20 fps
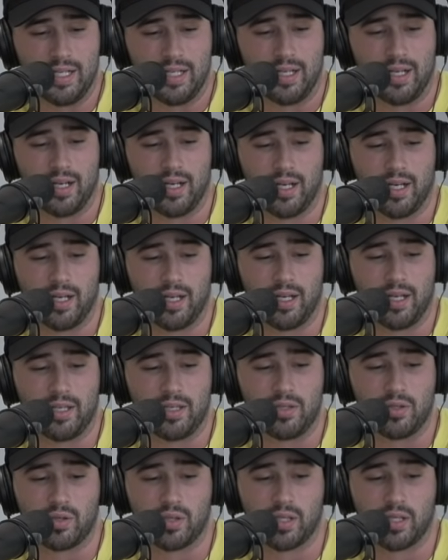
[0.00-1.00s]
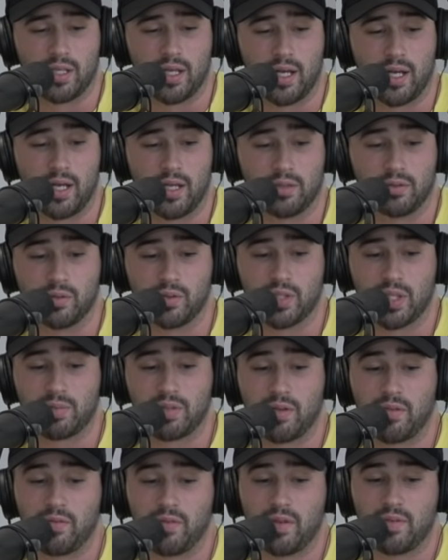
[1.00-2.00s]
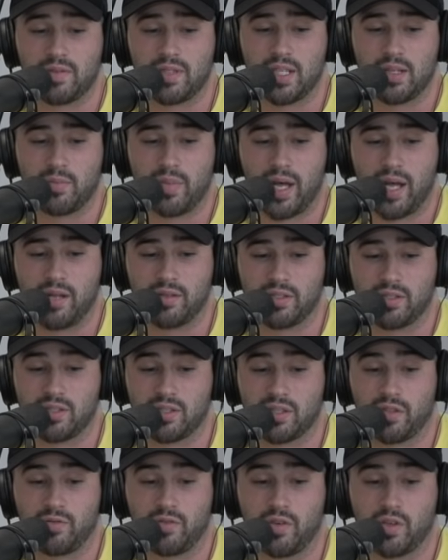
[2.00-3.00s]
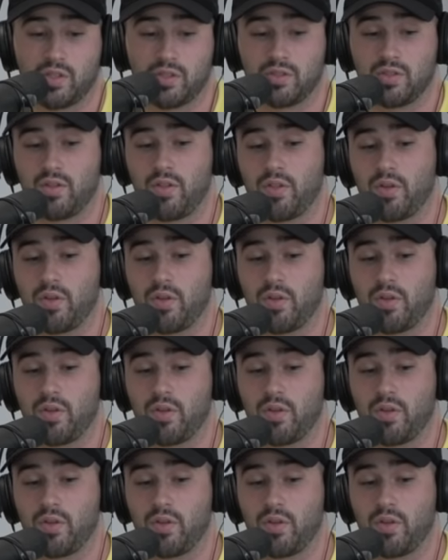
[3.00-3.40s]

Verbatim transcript: Uh, you can uh, lose up to fifteen pounds in just the first